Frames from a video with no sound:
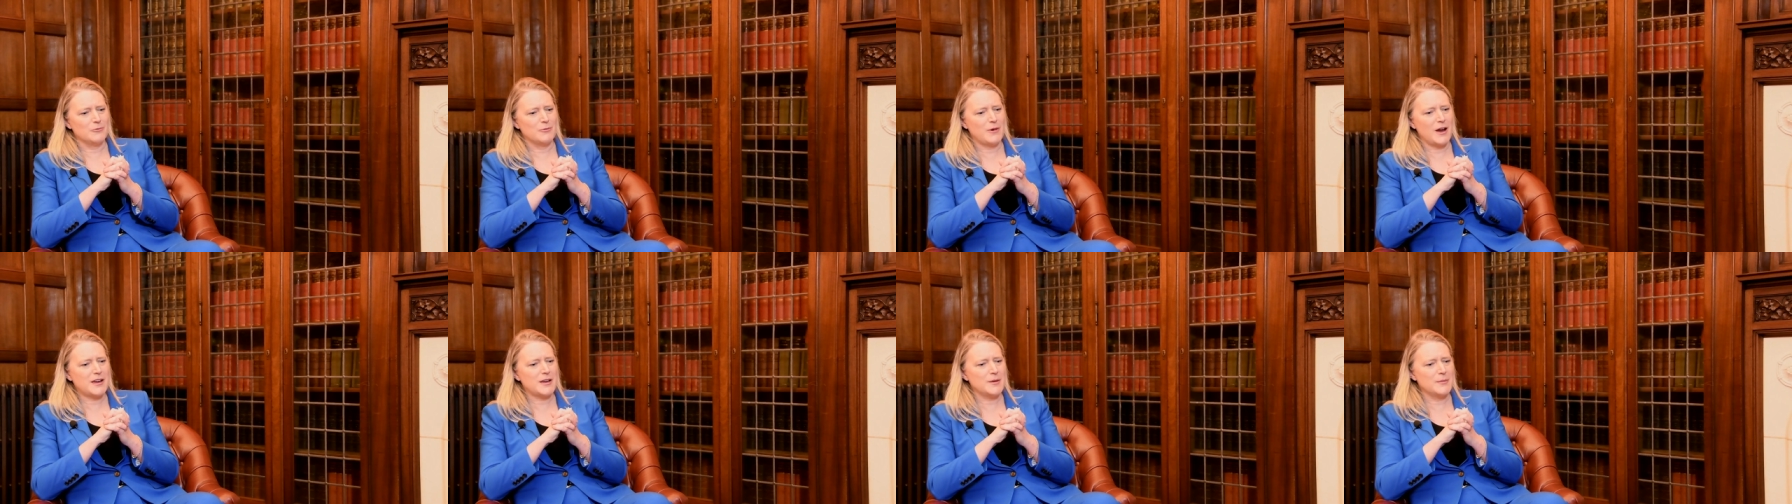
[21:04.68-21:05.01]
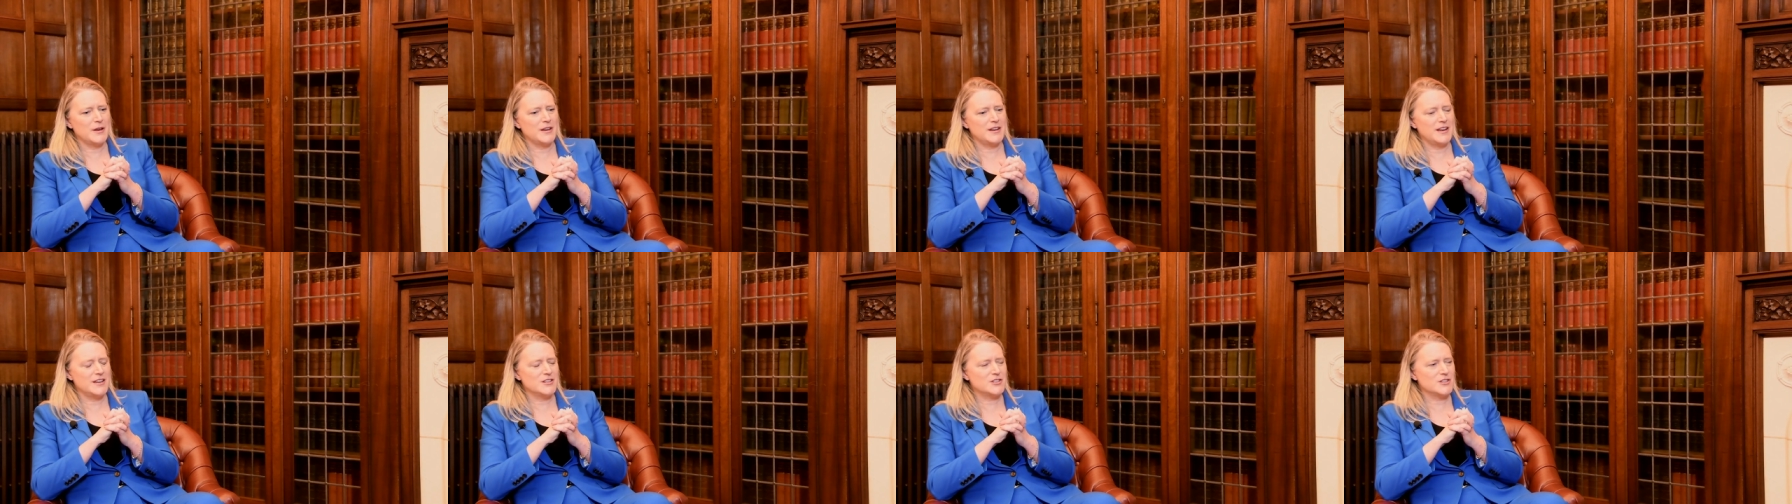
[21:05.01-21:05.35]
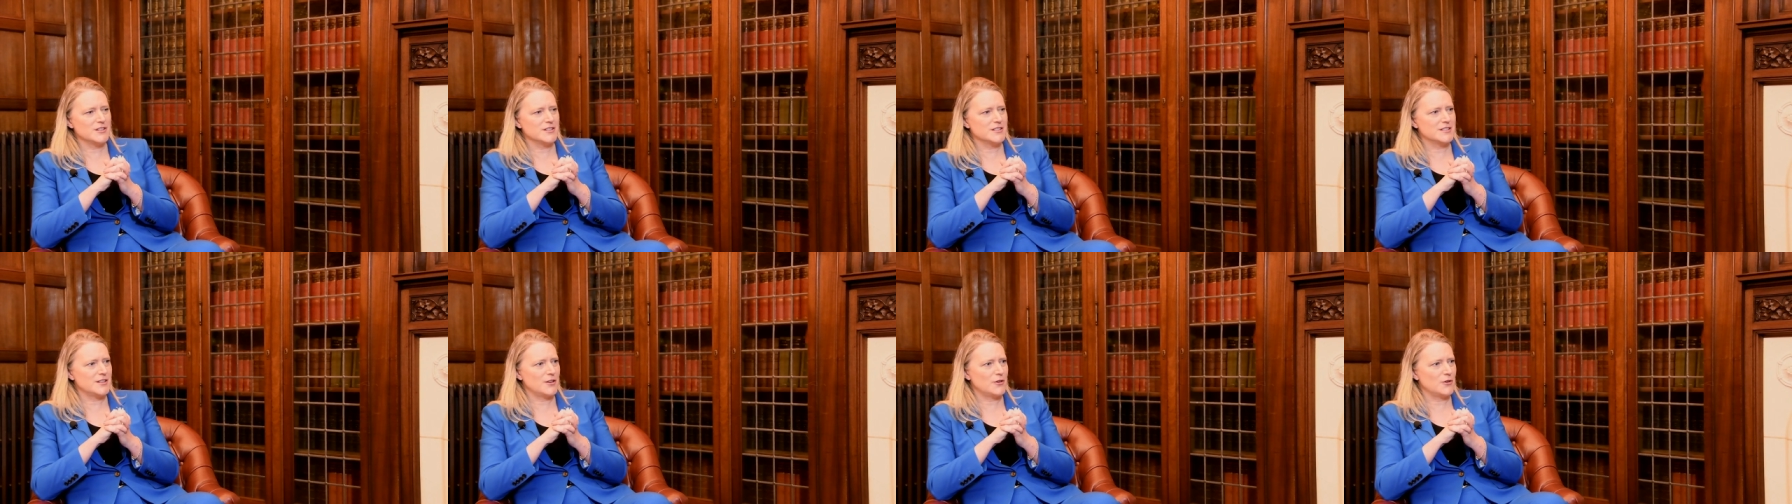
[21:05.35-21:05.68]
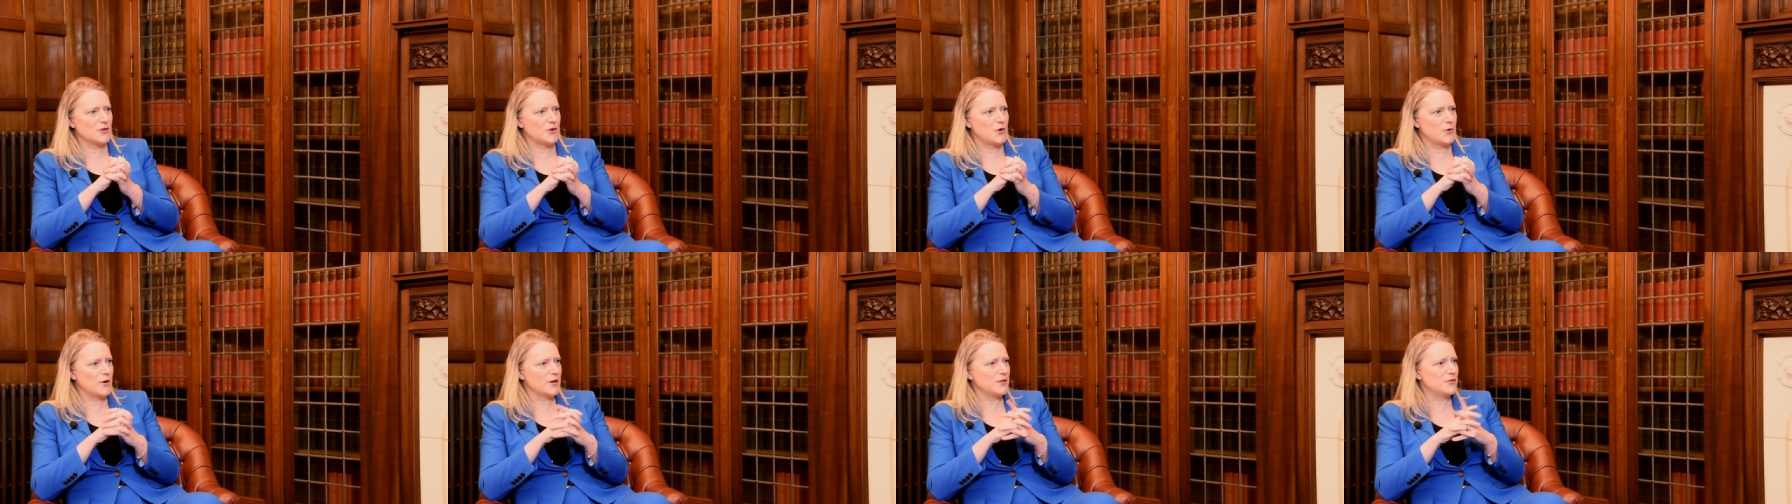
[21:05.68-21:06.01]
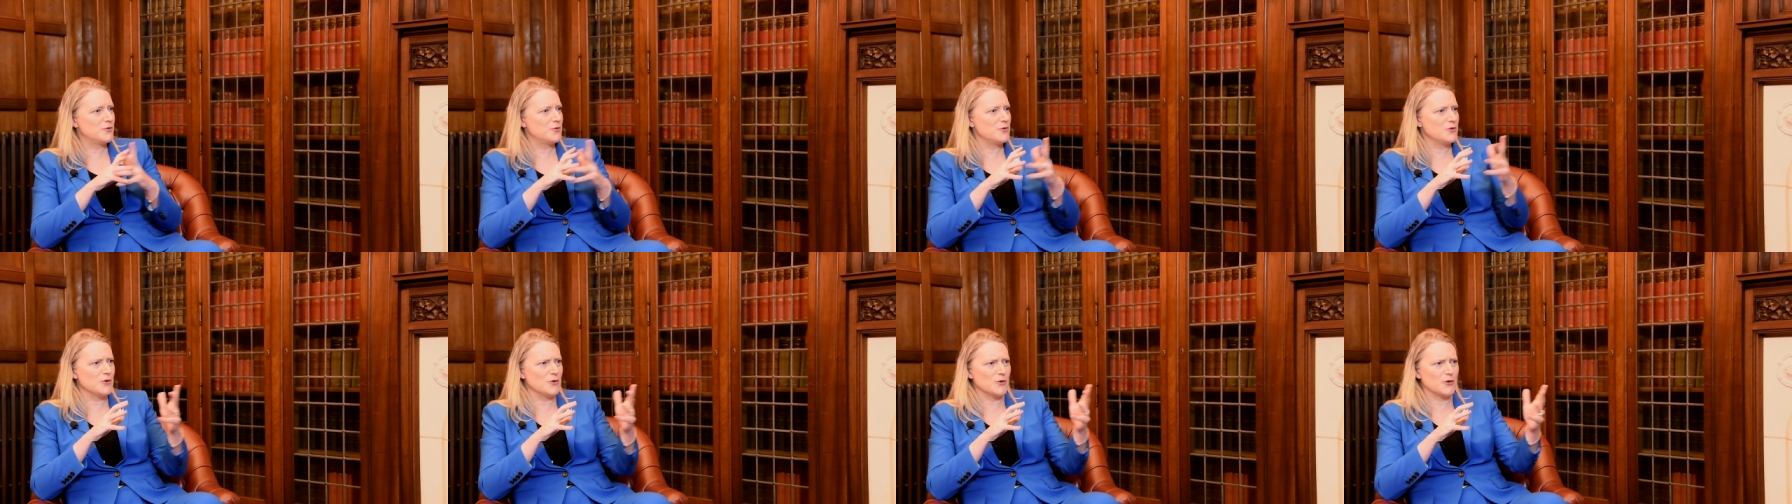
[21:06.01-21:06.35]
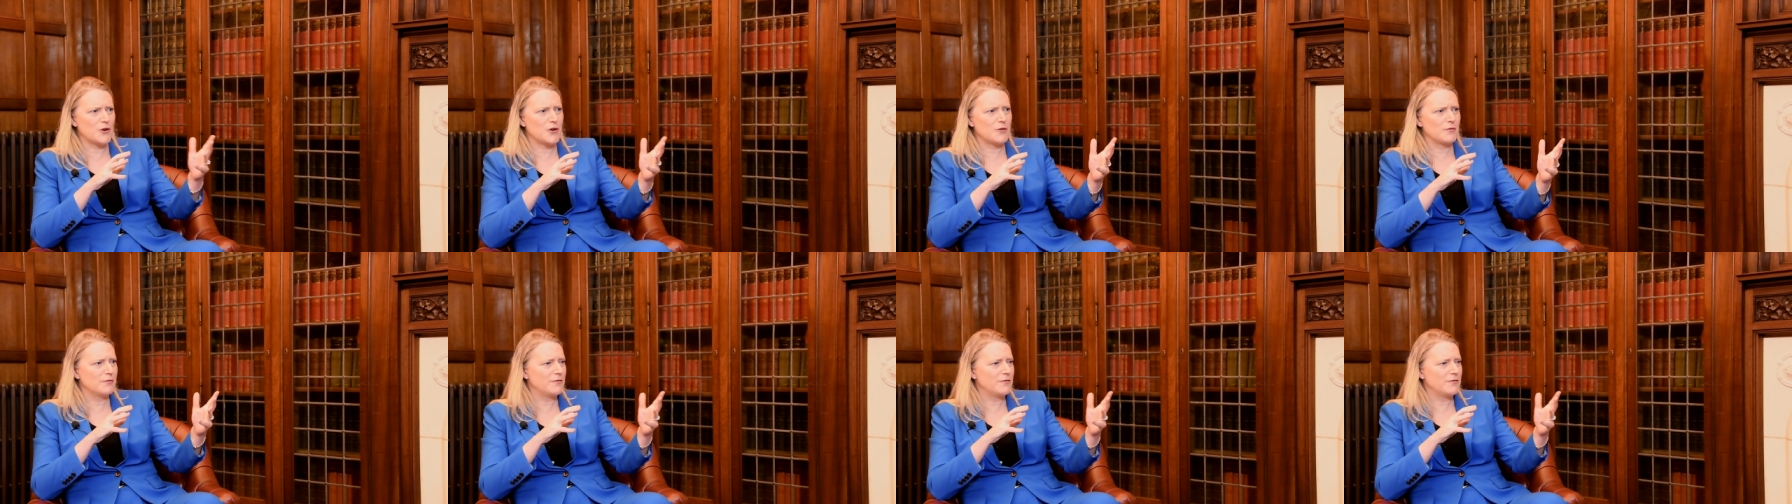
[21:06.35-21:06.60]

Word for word: recommendations that are going through your